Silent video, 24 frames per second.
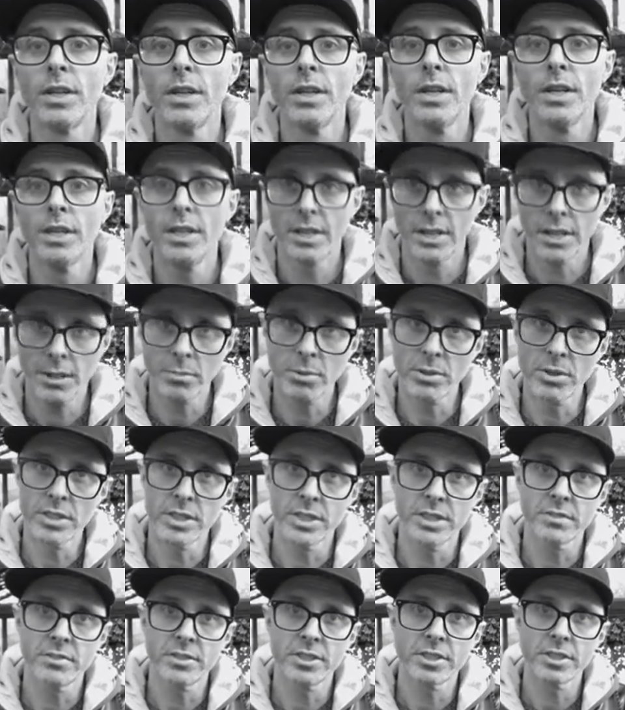he
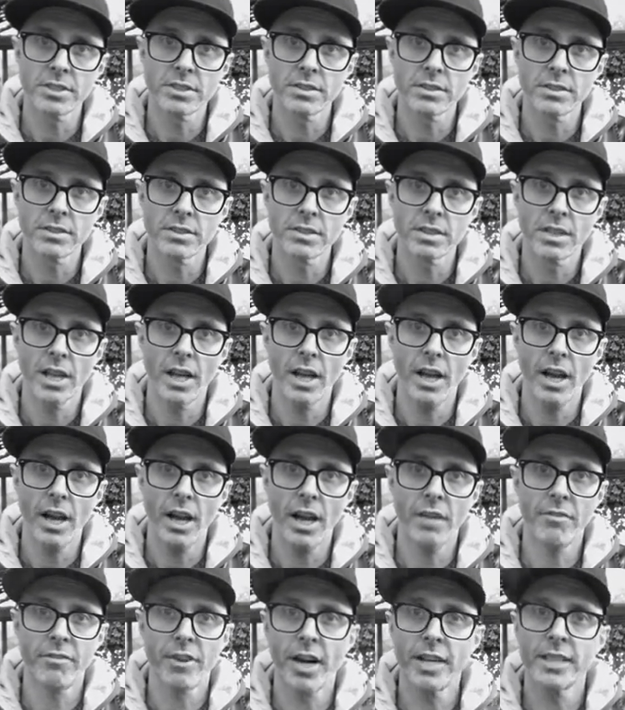believes,
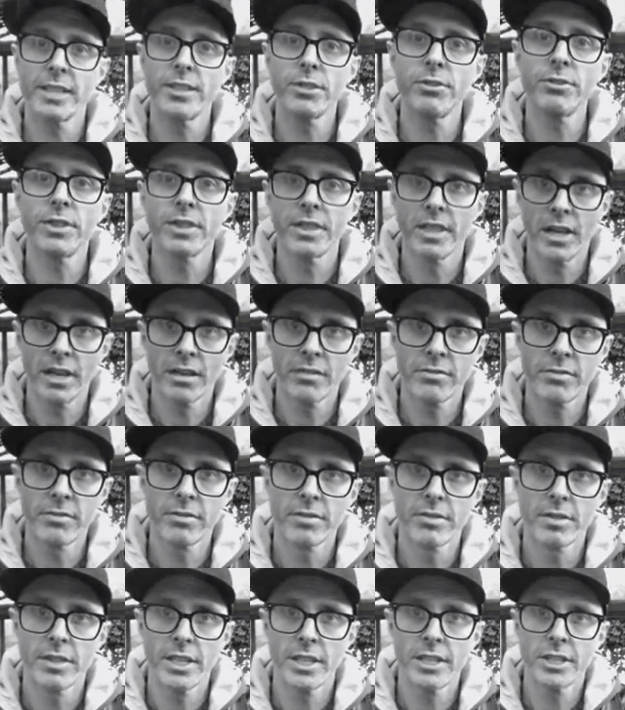if I do enough
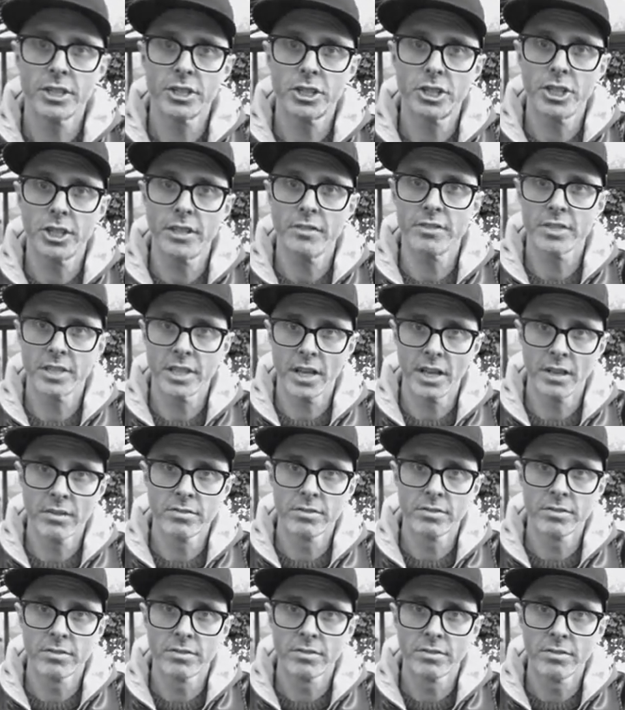and achieve enough,
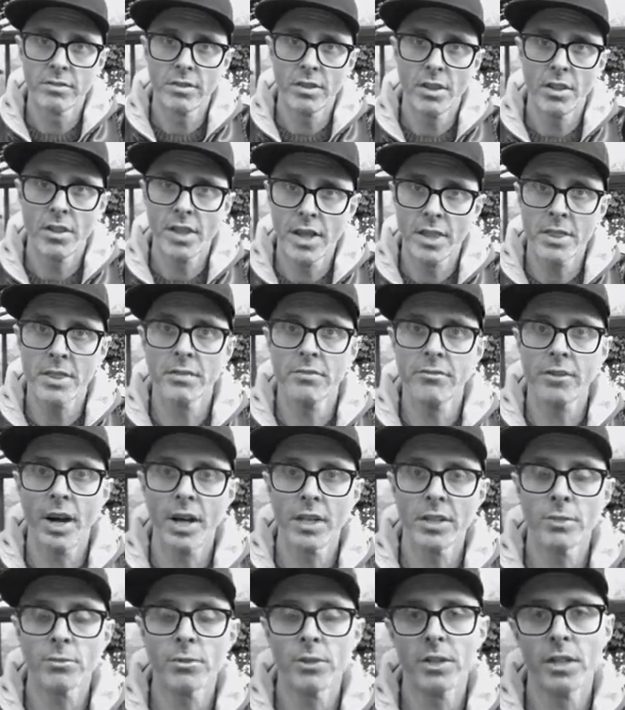then the father
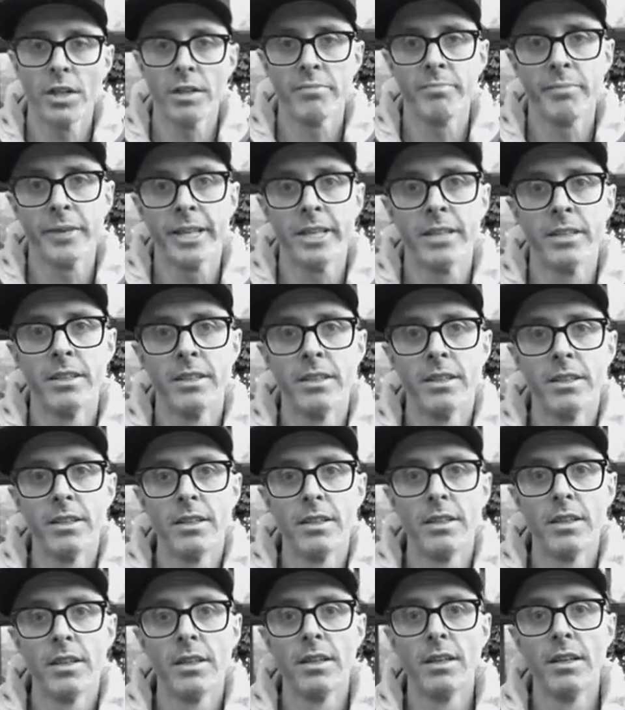will love me.
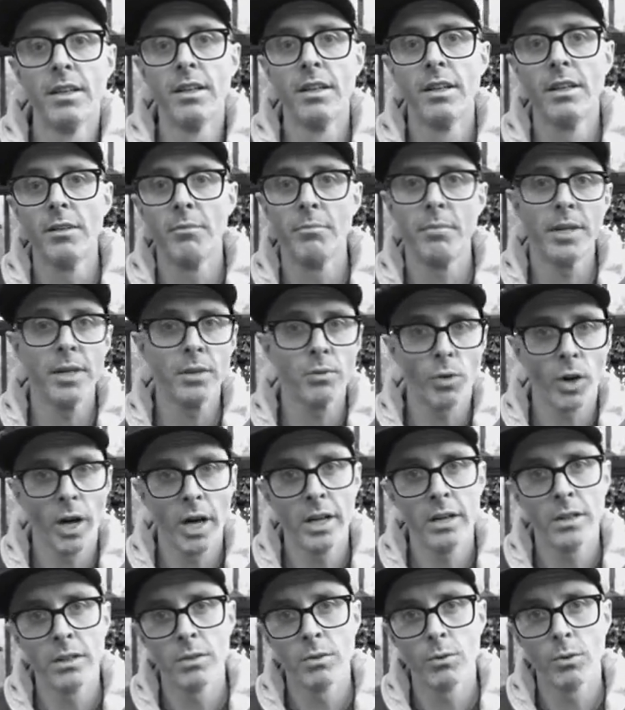
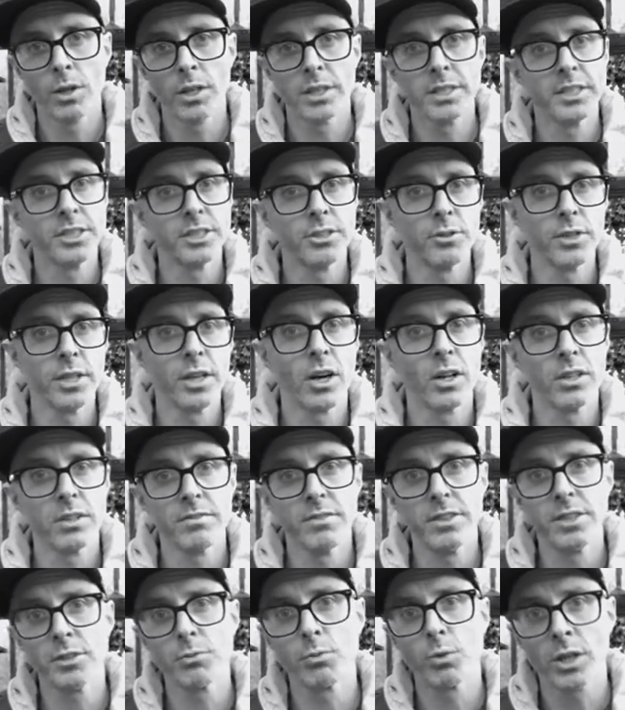Meanwhile, while he's doing all of
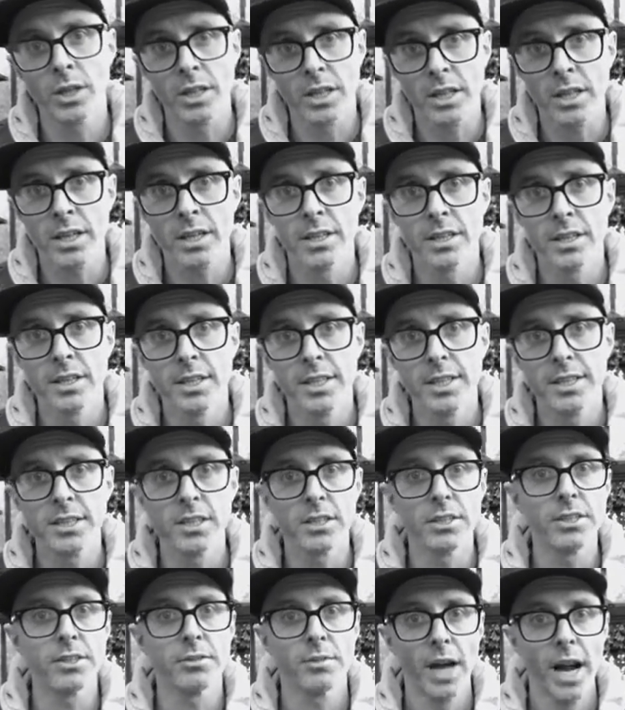this work, he
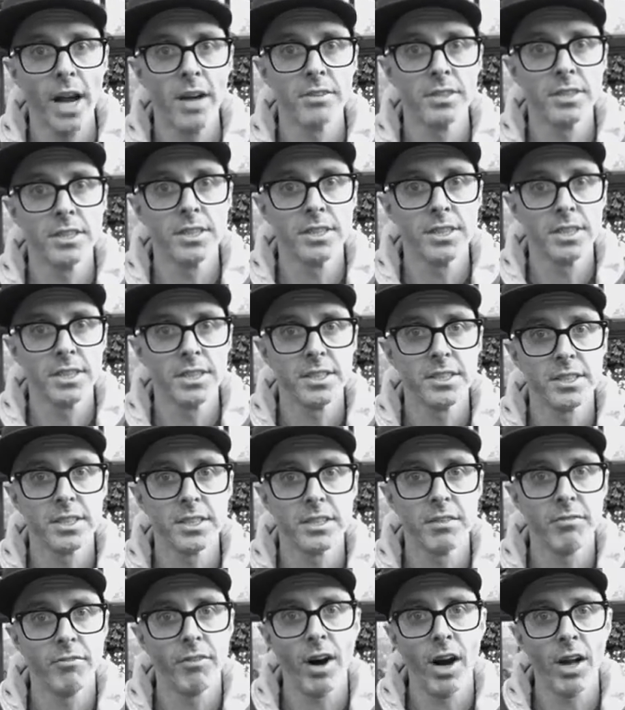turns around and sees that the
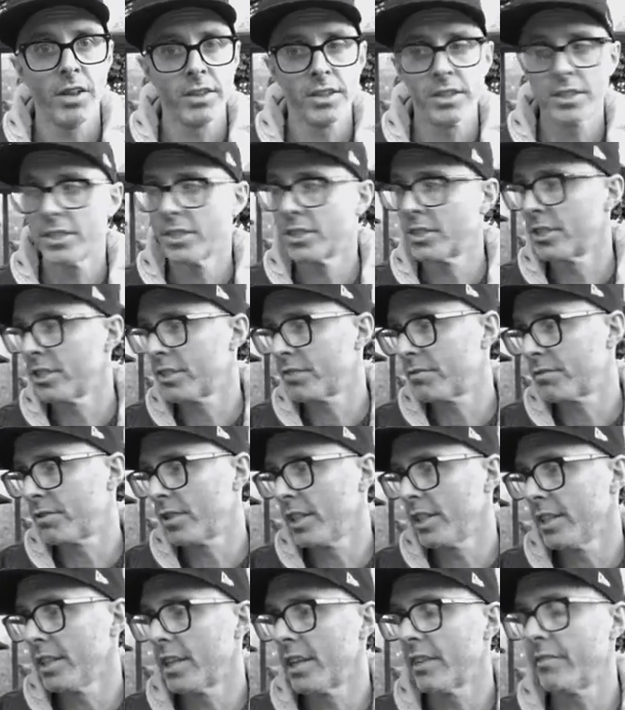father is just
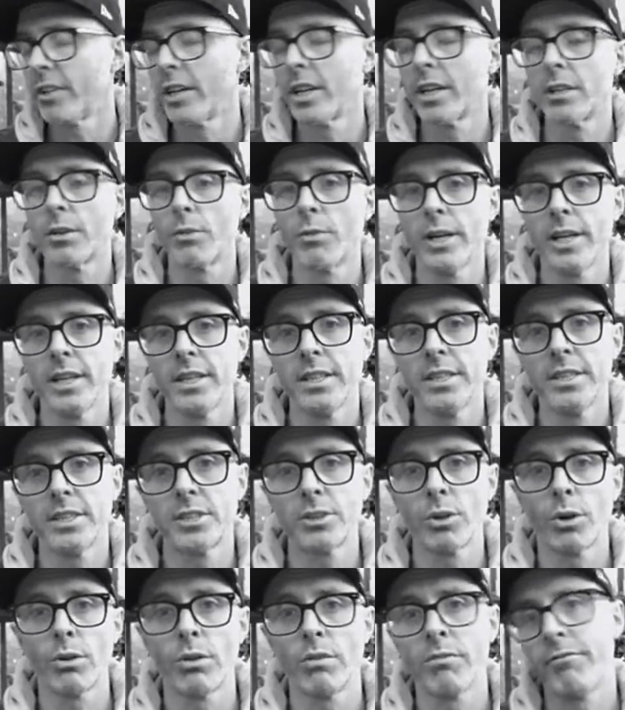freely giving it away to this
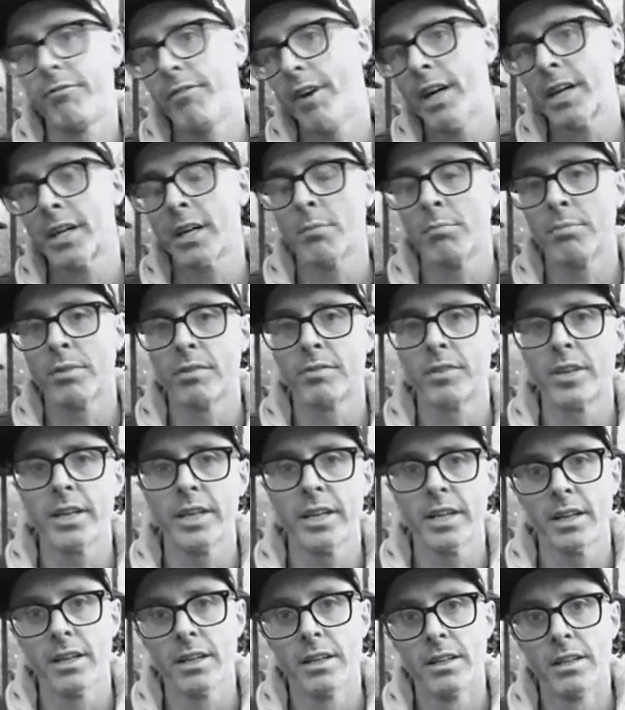total fuck-up over here.